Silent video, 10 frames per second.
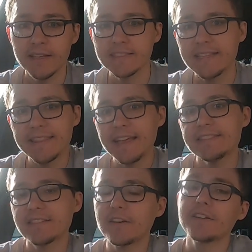So yeah,
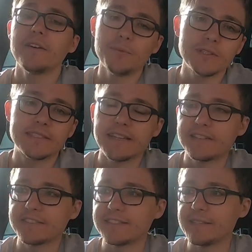there's, once again,
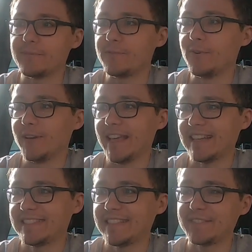as I said before in
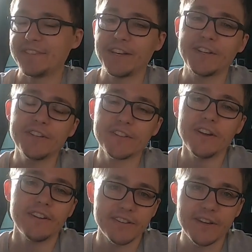yesterday's video, I could
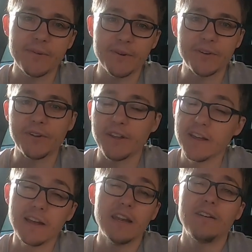kind of go on and on.
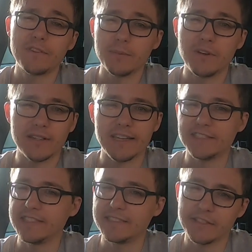Love the Mark 8
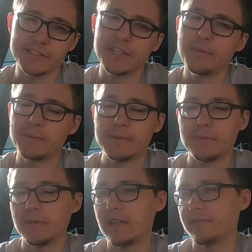GTI. So many
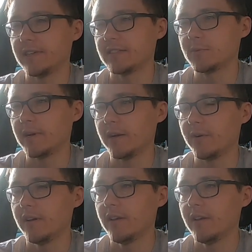people love it as well.